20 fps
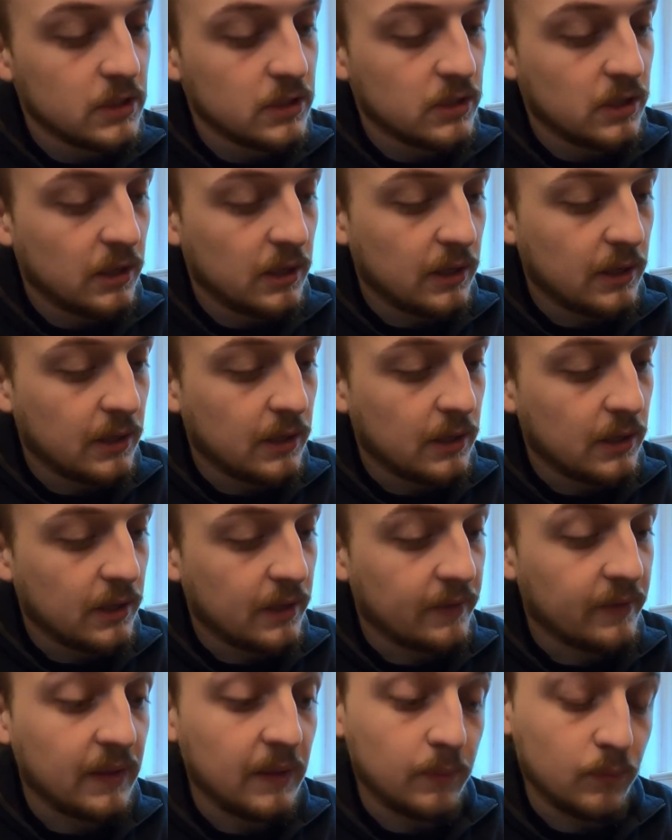
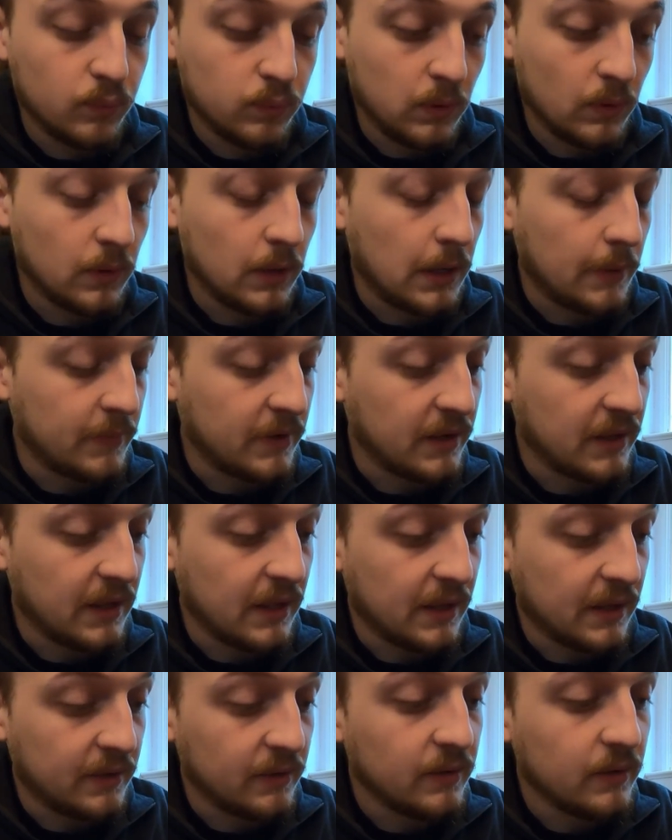and then primed it
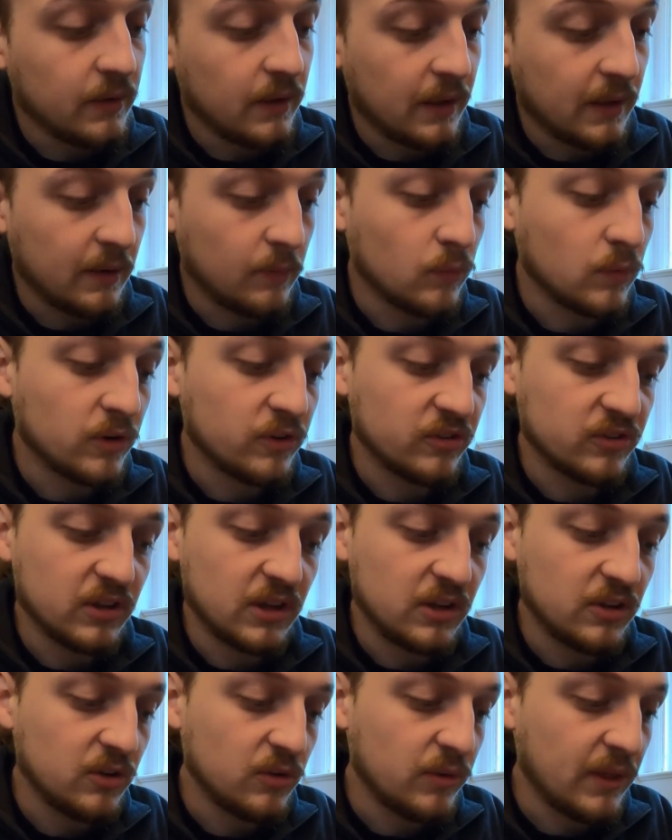again, and we're just going
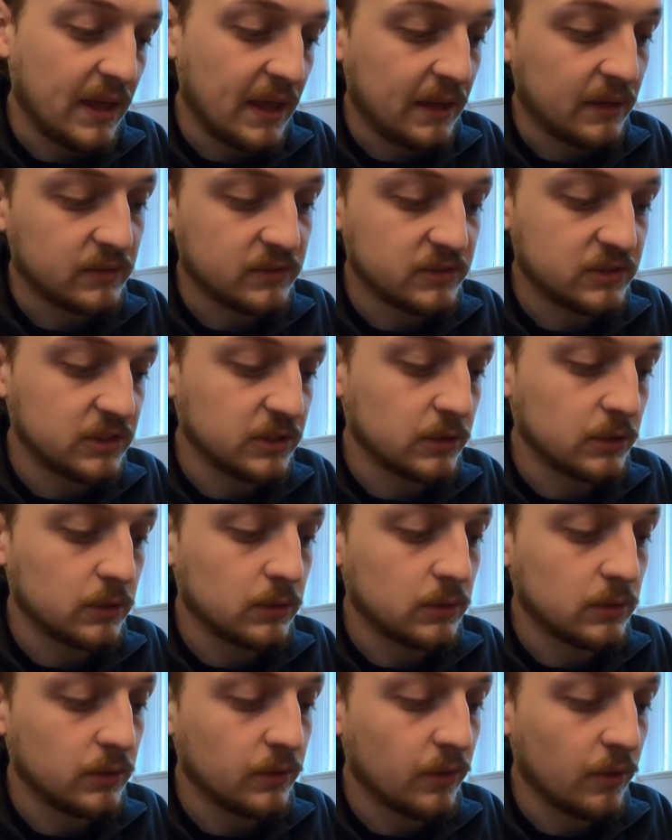to do that till
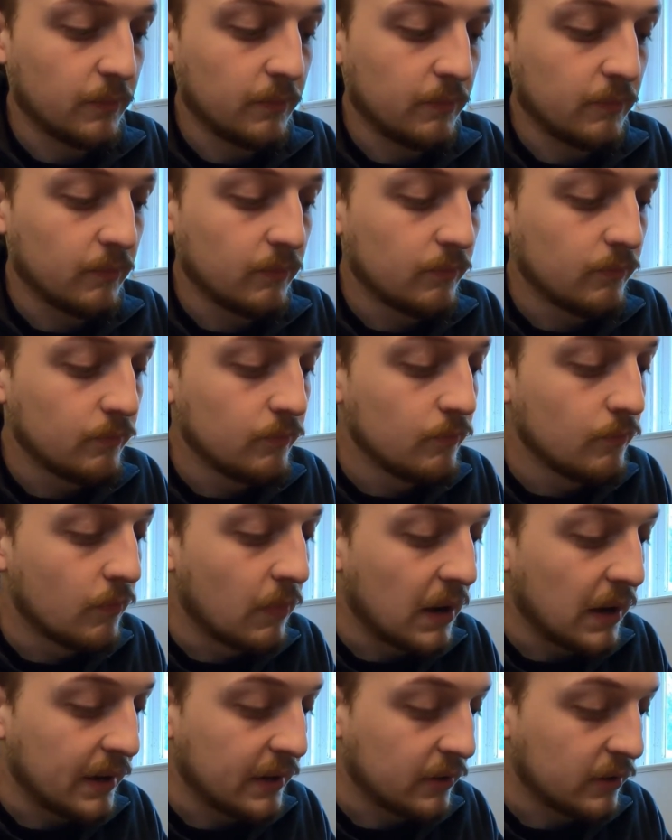the
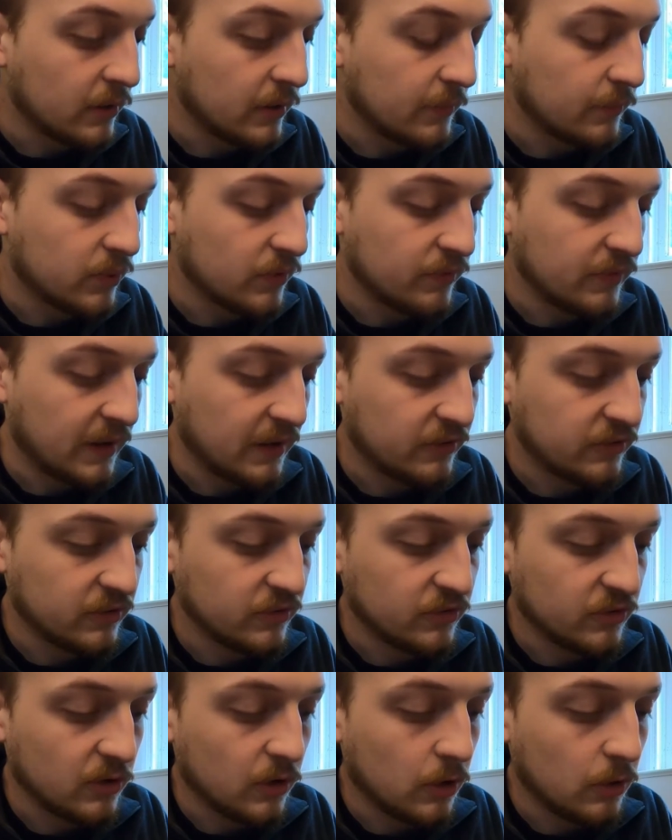minor imperfections
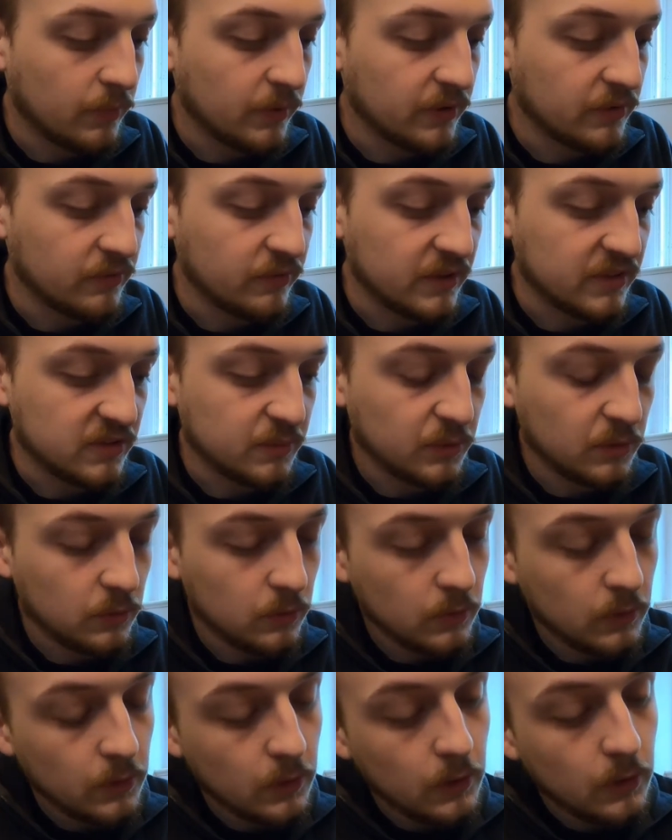are all but invisible.
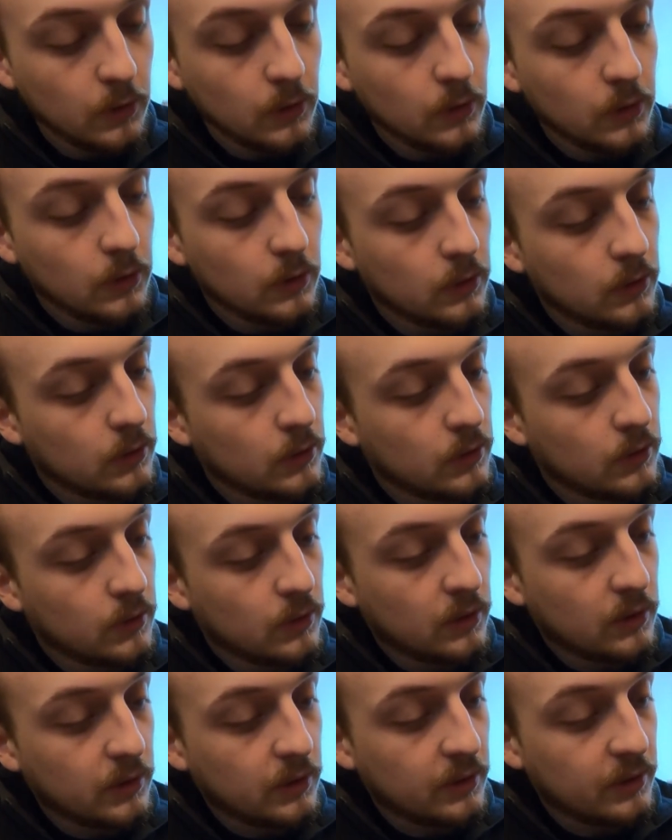
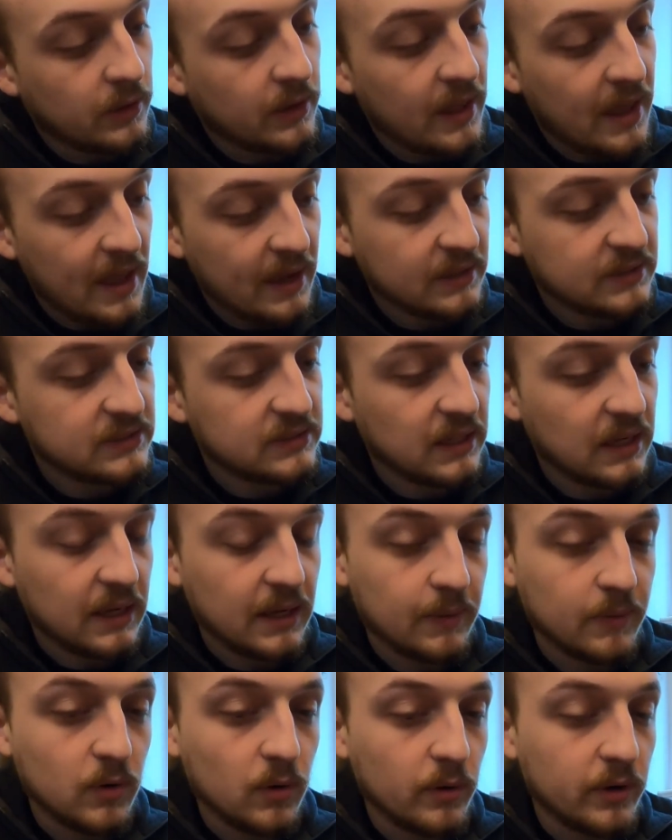Next
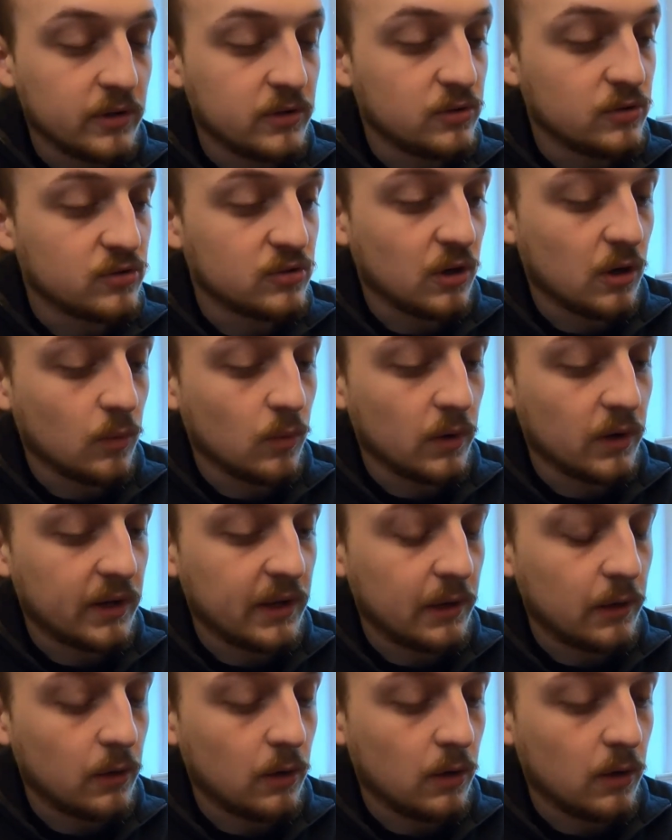I'm going to start
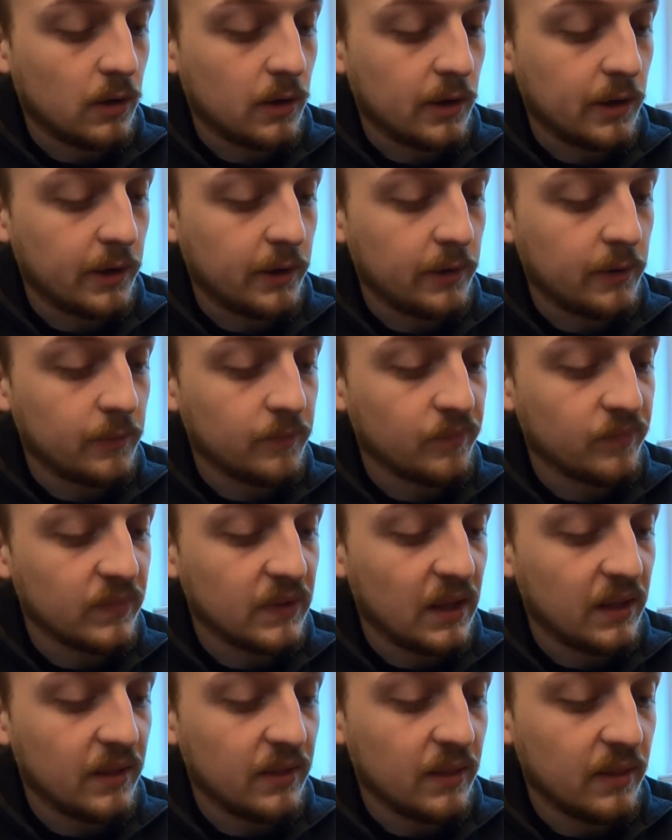working on
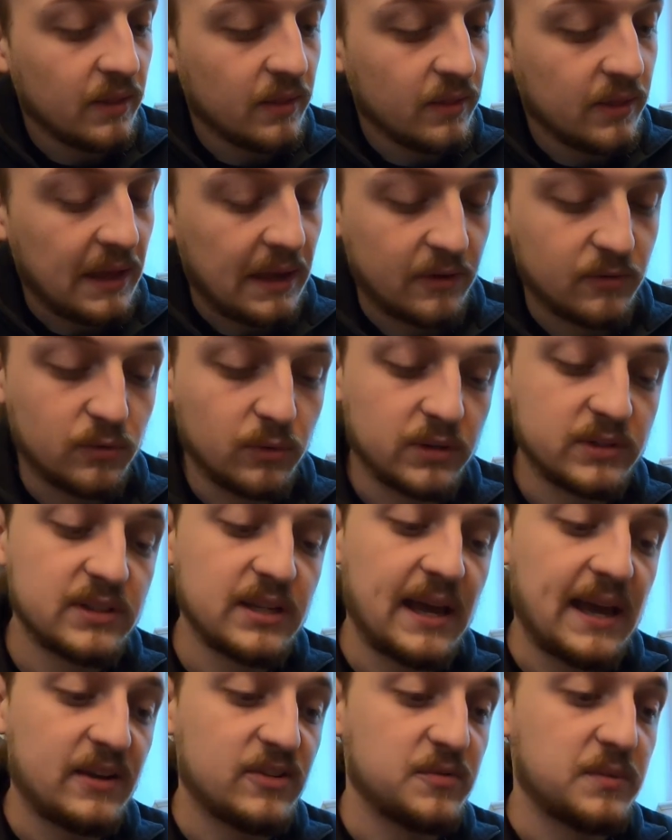the actual
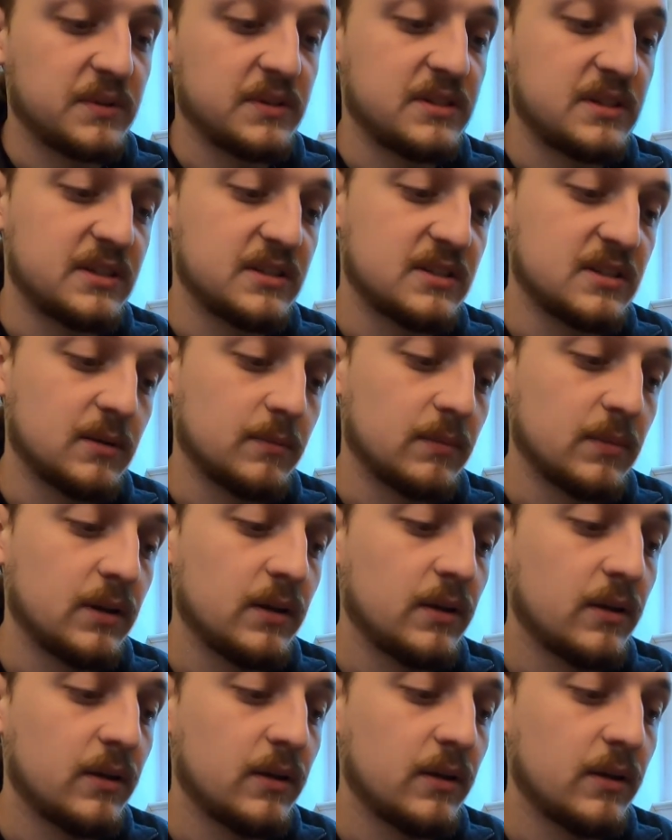attachment system